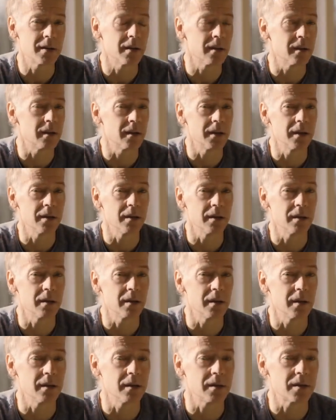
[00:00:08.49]

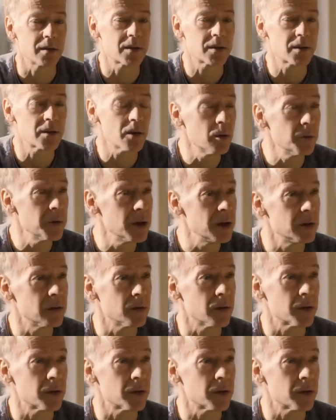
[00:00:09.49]
in so many